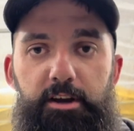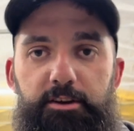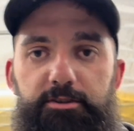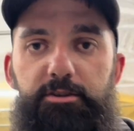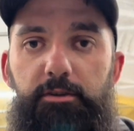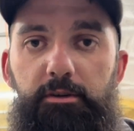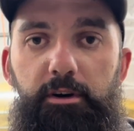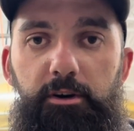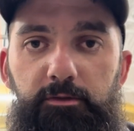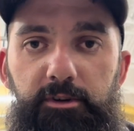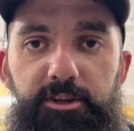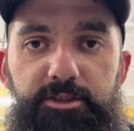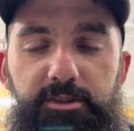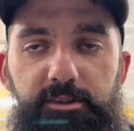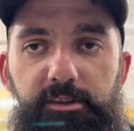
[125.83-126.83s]
So
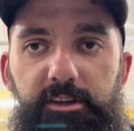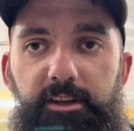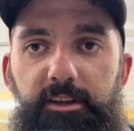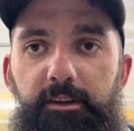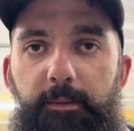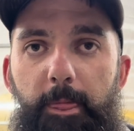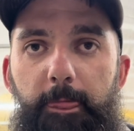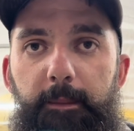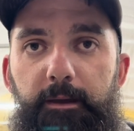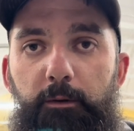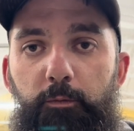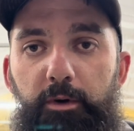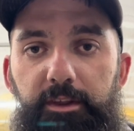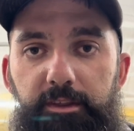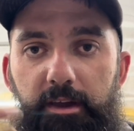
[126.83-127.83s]
originally,
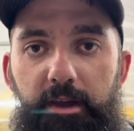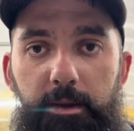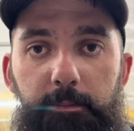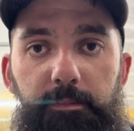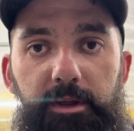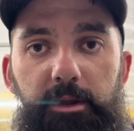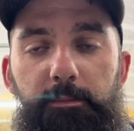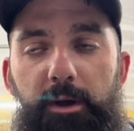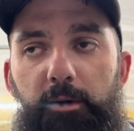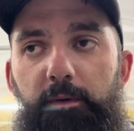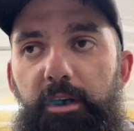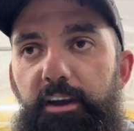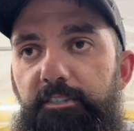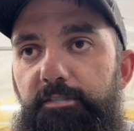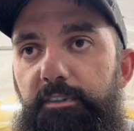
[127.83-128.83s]
with me, my
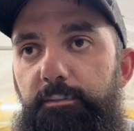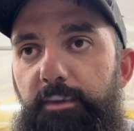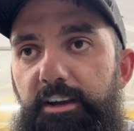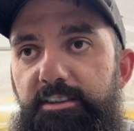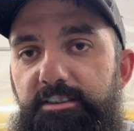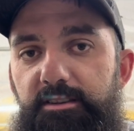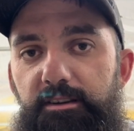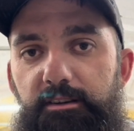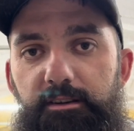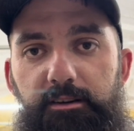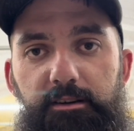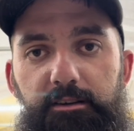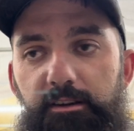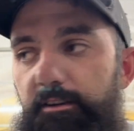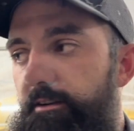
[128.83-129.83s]
wife, and my son
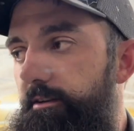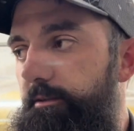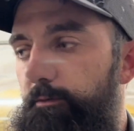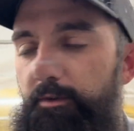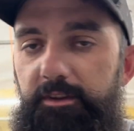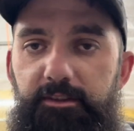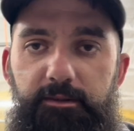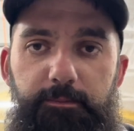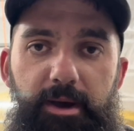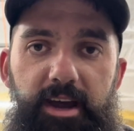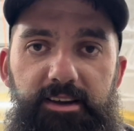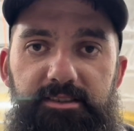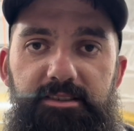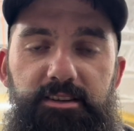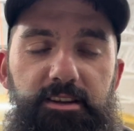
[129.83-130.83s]
on here with the
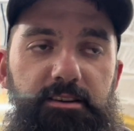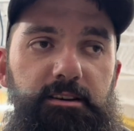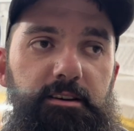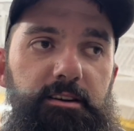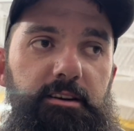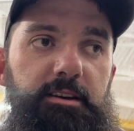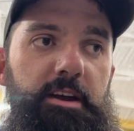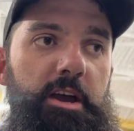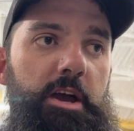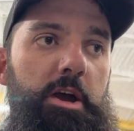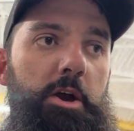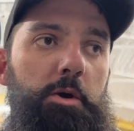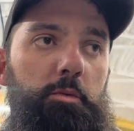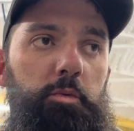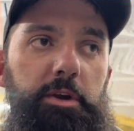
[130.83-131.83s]
back seat on it,
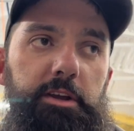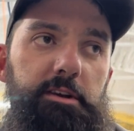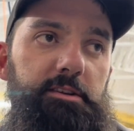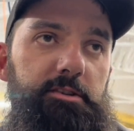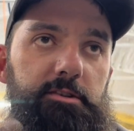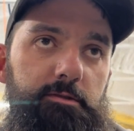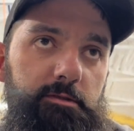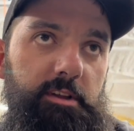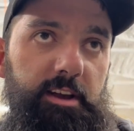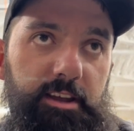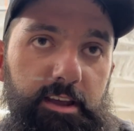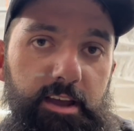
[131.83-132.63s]
we could do like,